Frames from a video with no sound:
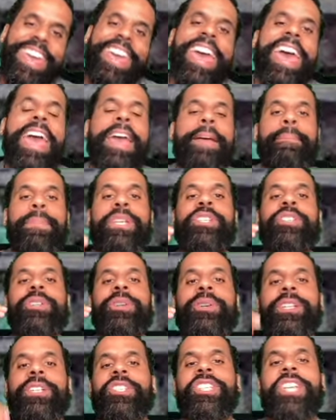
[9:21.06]
Hey, be
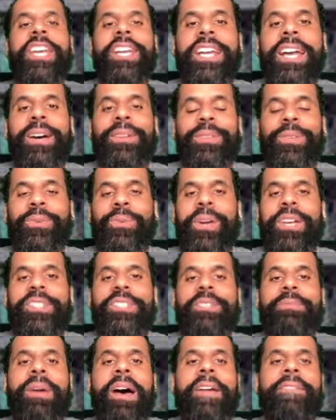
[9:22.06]
sure to check out the rest
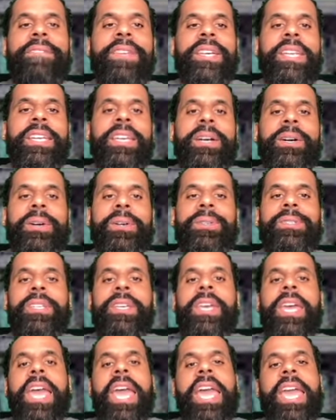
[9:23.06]
of my videos
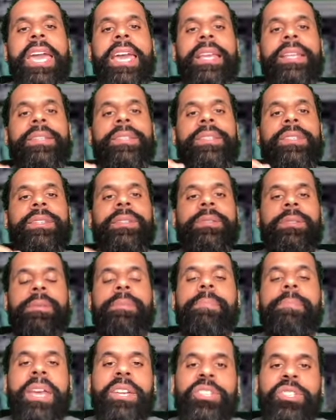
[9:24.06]
and
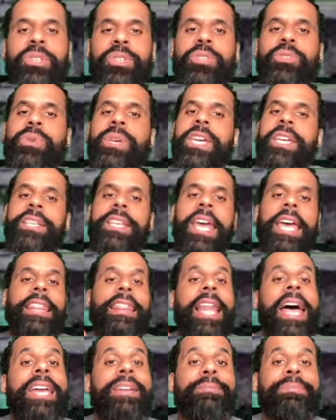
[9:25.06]
make sure you hit that
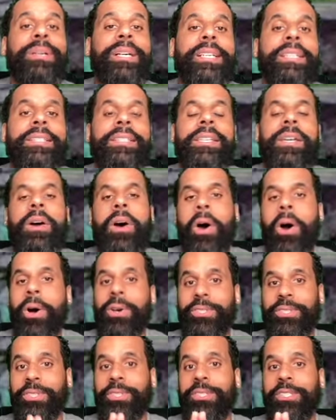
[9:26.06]
like button.
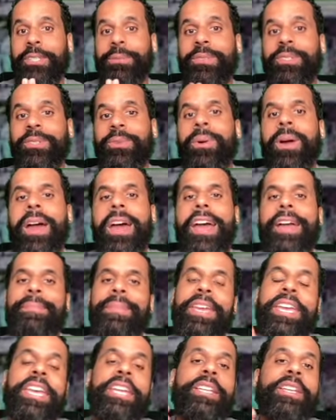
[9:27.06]
Also subscribe
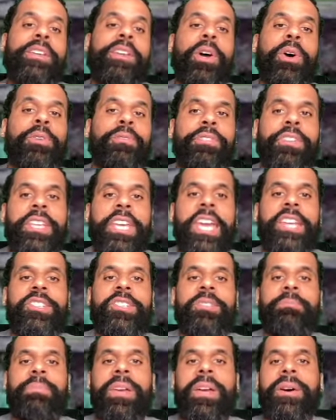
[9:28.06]
and hit the
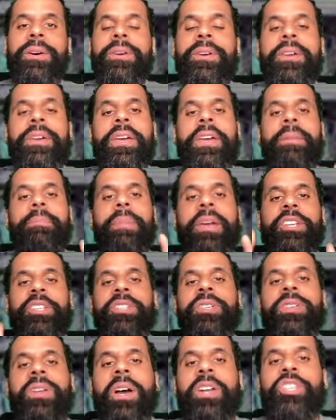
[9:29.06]
notification bell. Make
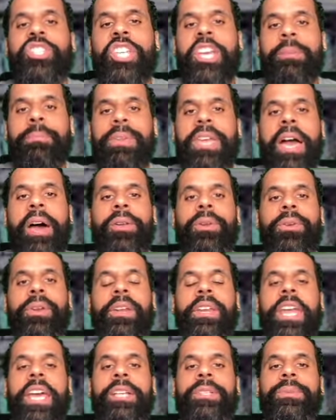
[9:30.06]
sure y'all check me out on the
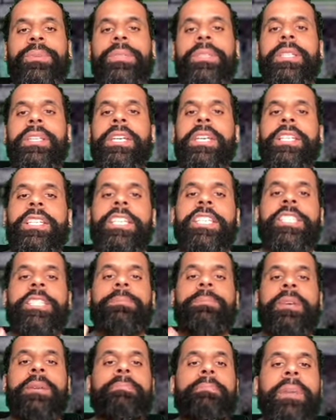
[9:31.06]
next one. This has
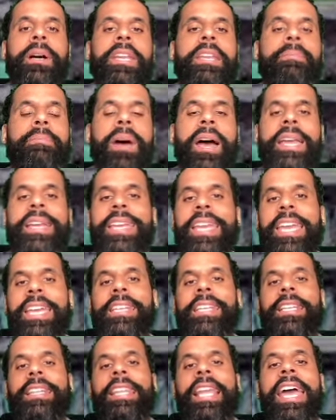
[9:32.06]
been Money Mike in
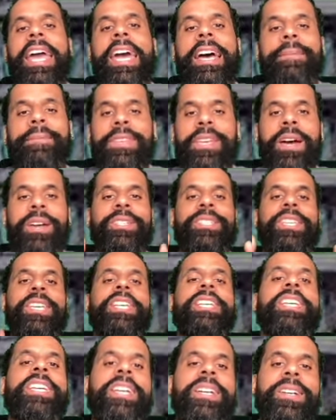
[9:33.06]
the lab. Y'all
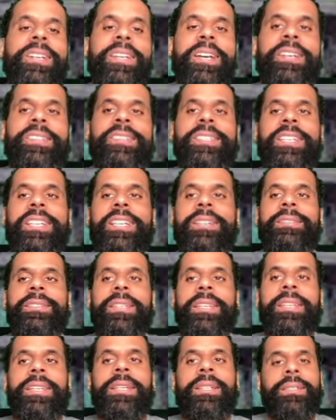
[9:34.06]
take care of yourselves.
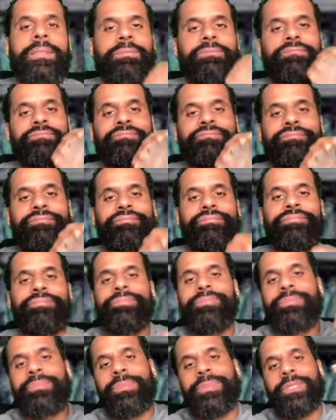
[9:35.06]

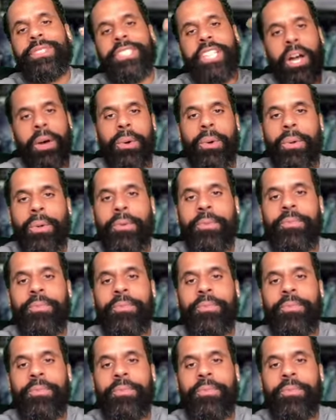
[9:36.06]
Gone.